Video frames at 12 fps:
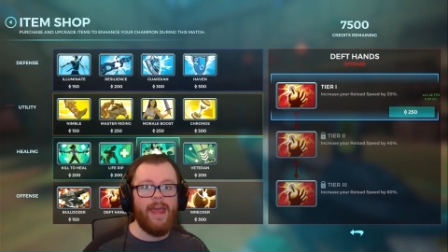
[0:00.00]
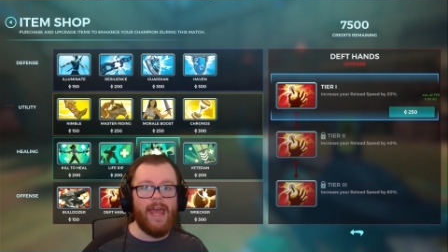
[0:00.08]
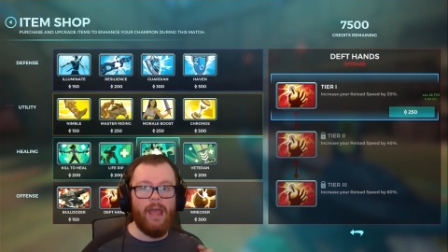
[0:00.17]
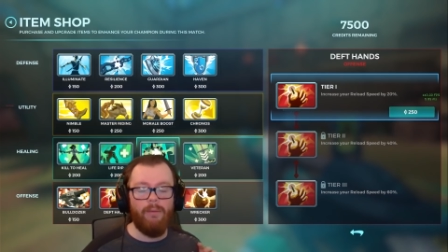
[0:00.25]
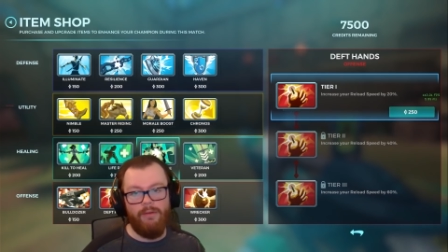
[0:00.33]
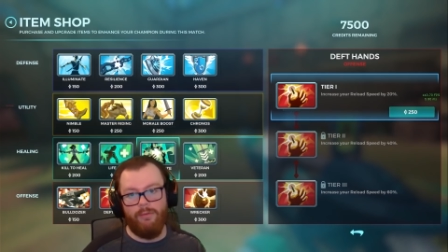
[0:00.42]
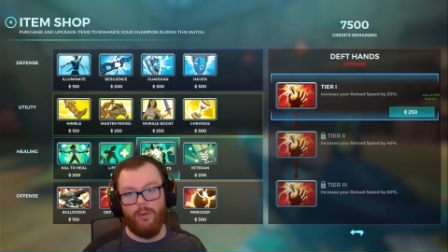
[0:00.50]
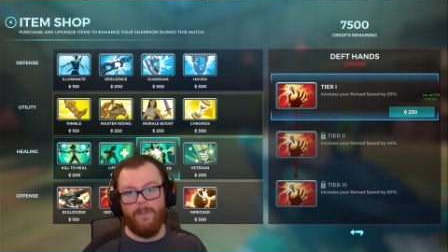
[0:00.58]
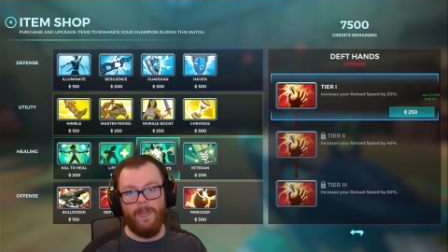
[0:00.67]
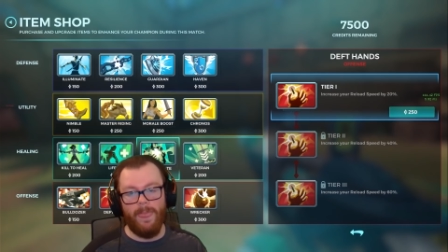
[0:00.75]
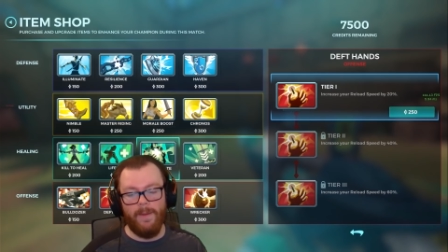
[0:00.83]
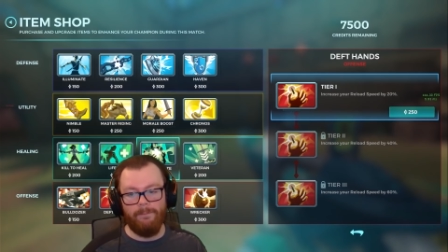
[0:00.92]
However,
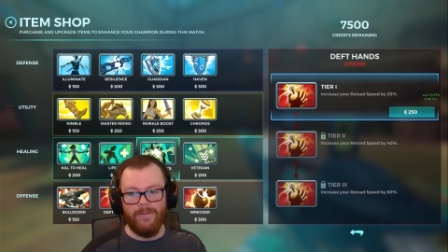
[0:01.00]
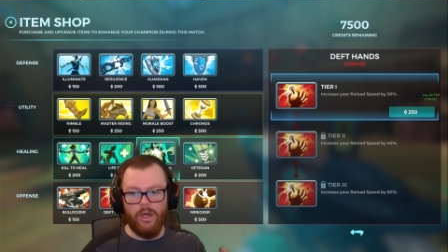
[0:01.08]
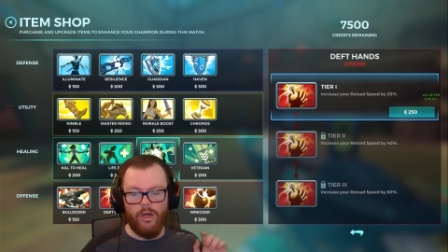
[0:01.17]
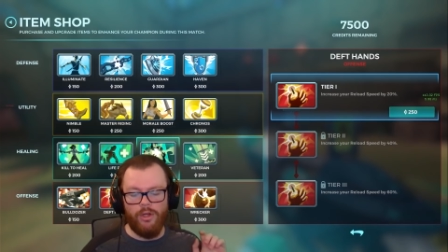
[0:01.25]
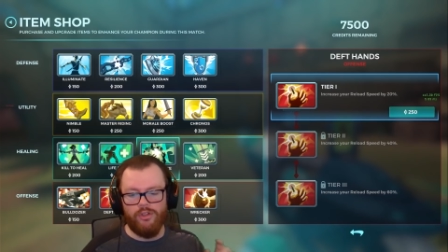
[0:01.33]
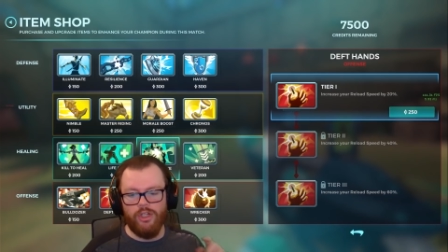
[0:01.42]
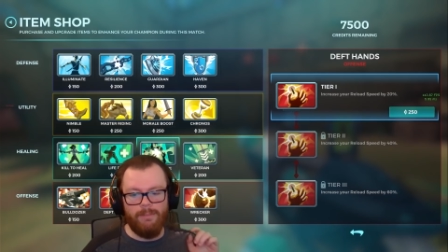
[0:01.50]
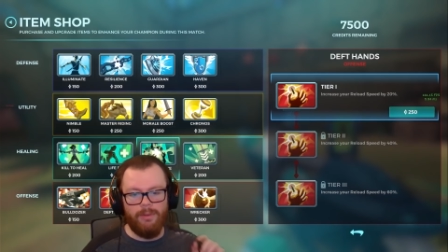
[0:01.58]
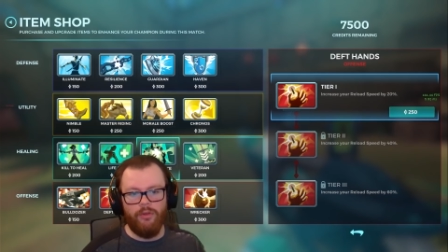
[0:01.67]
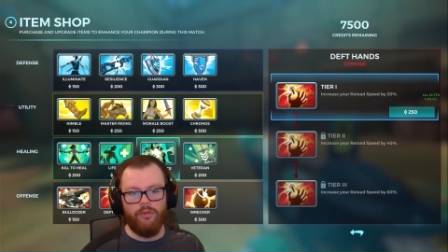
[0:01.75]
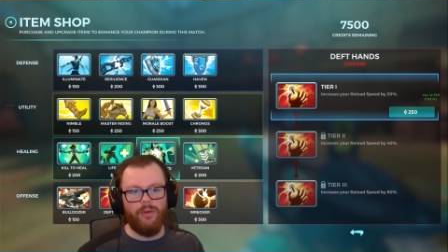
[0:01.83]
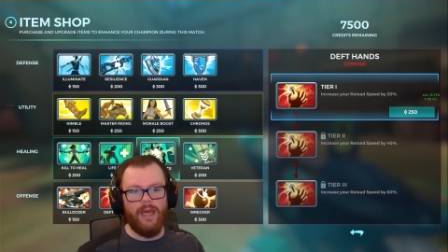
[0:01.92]
on
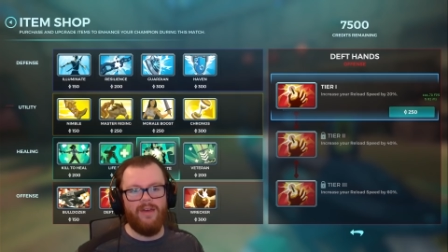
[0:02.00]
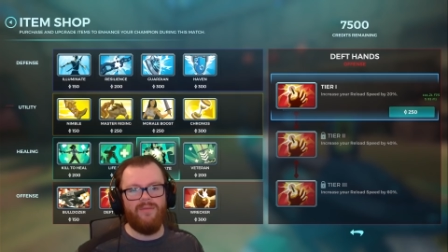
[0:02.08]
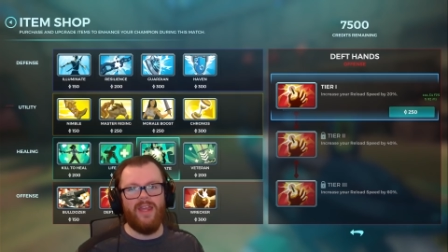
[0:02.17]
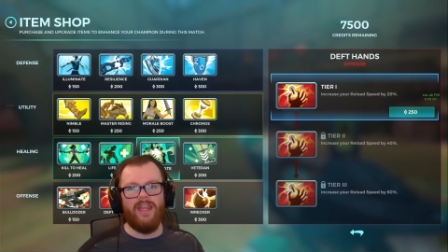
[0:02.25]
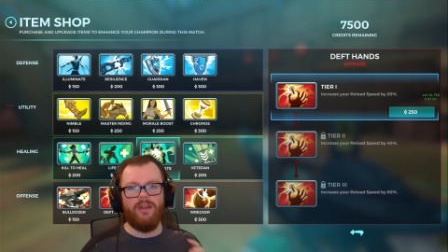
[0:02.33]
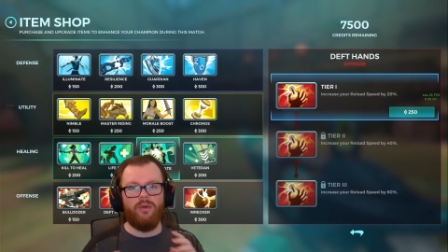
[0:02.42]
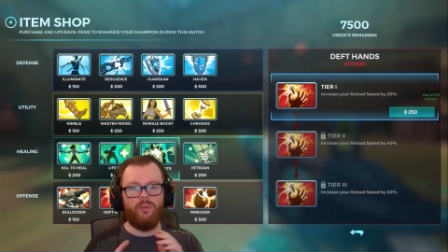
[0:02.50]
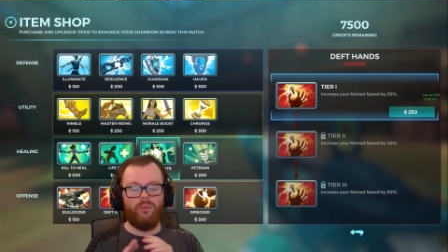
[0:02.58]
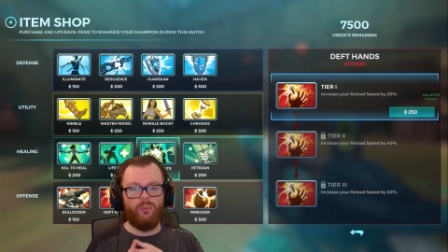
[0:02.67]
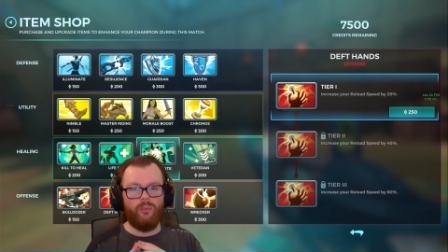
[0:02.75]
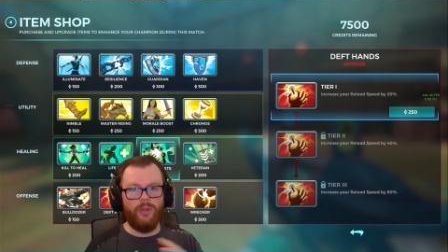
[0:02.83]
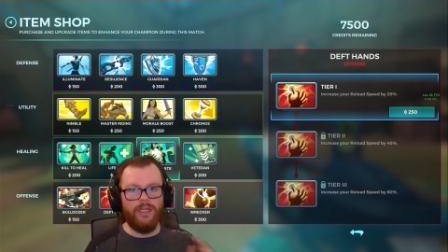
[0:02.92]
champions who have a
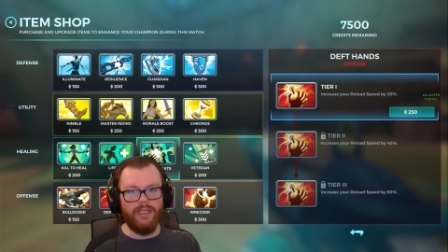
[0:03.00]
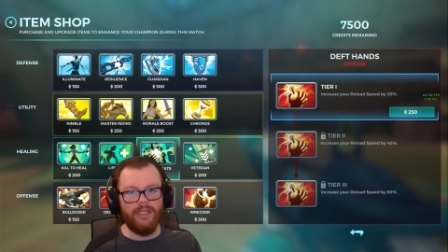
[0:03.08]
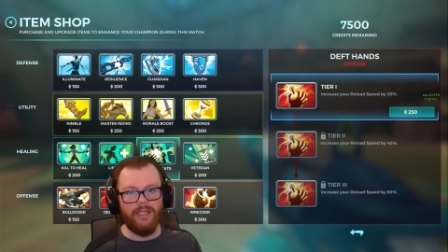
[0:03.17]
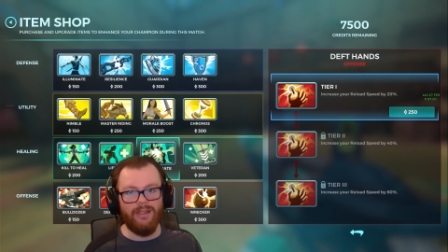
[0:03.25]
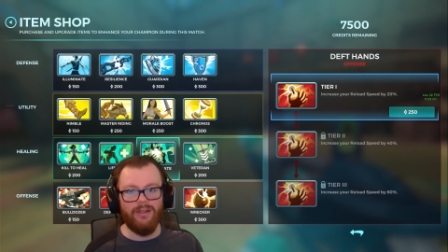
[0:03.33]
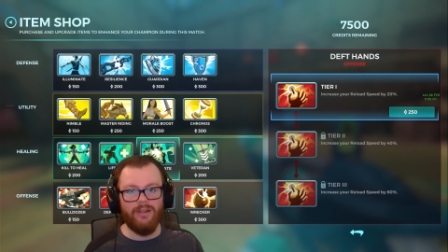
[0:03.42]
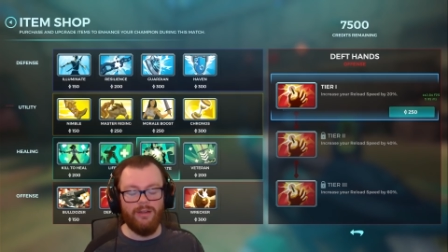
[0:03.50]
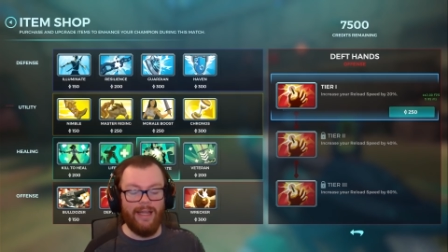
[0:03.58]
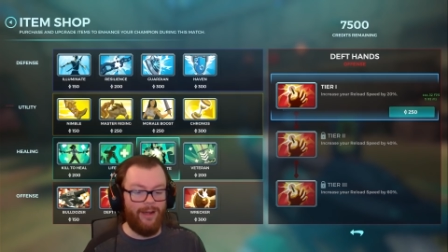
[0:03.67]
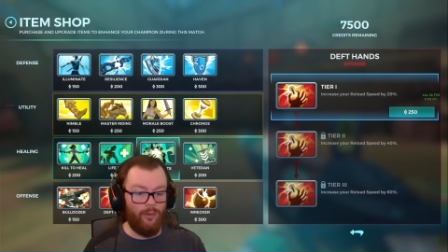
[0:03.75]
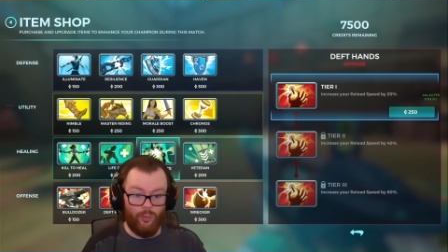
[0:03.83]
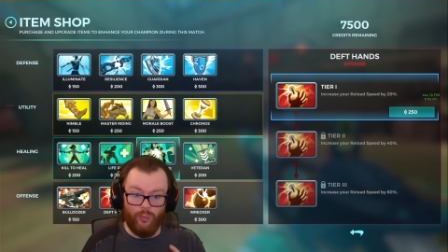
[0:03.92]
really,
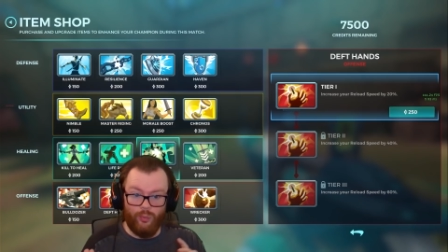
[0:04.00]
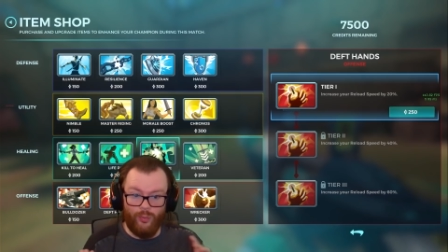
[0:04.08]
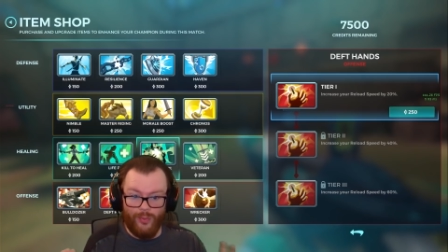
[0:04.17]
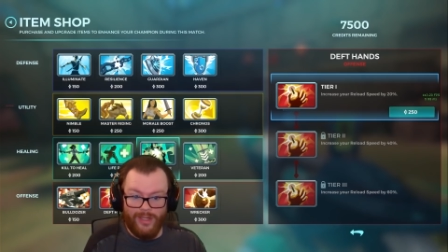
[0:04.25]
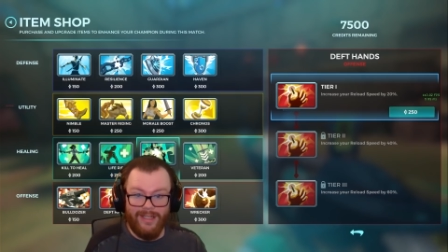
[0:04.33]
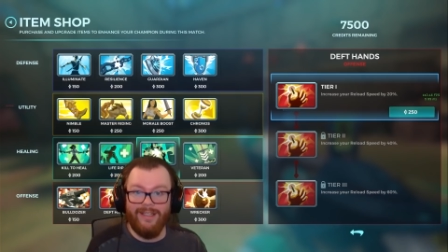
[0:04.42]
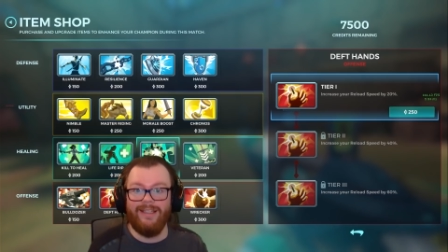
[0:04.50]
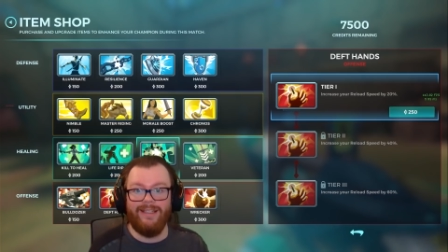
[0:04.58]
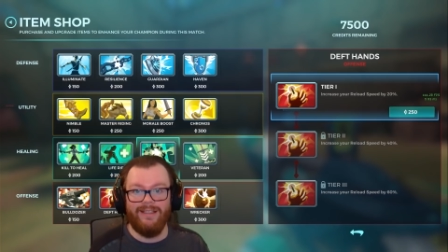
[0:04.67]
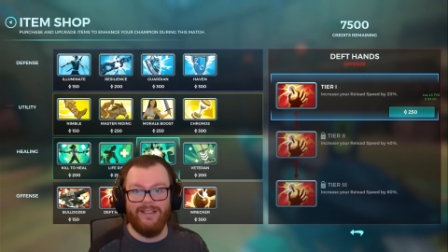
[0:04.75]
like really